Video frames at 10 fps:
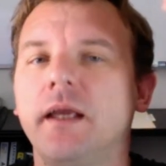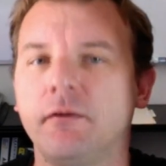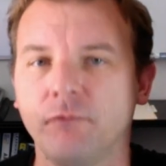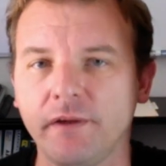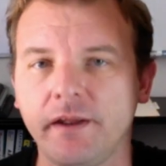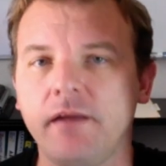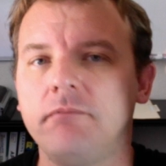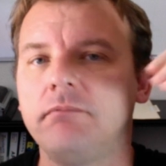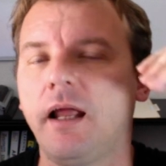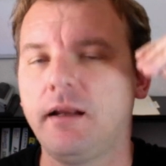can
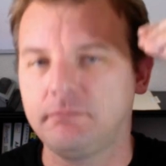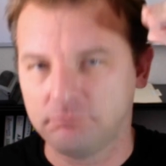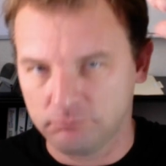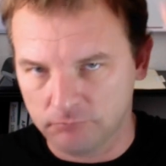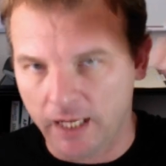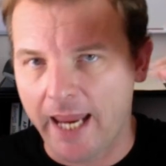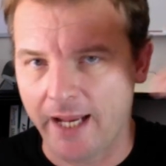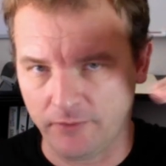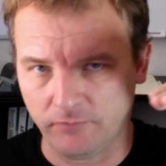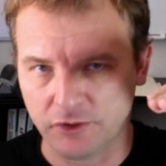really
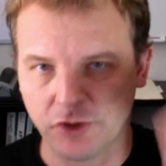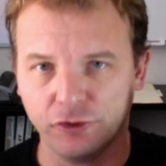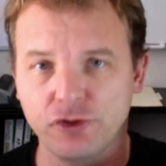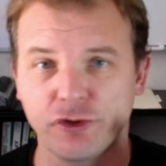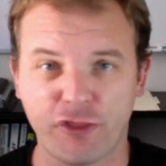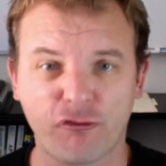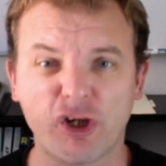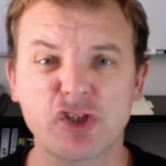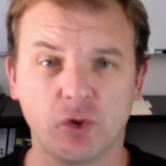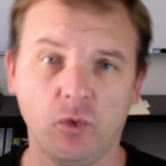handle. It's your
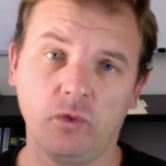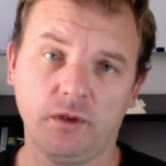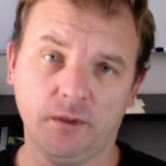threshold.